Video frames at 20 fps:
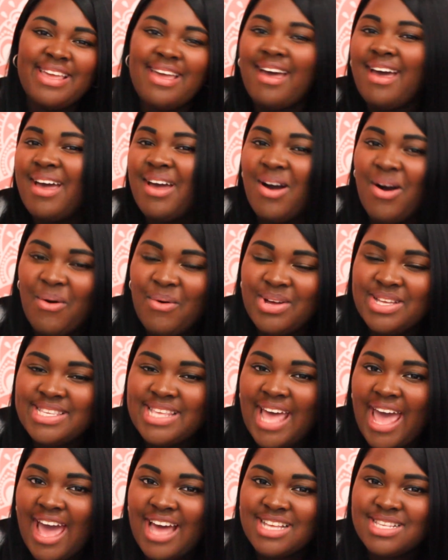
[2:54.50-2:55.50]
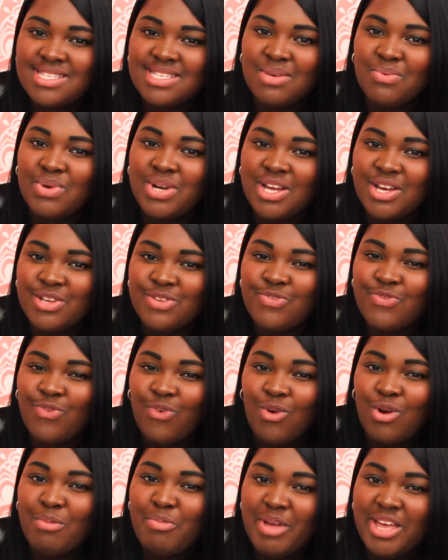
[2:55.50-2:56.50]
Yeah, I always ask someone else
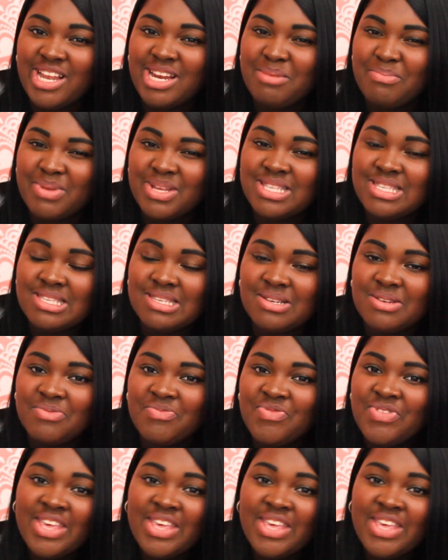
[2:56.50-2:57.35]
for a pen and pencil.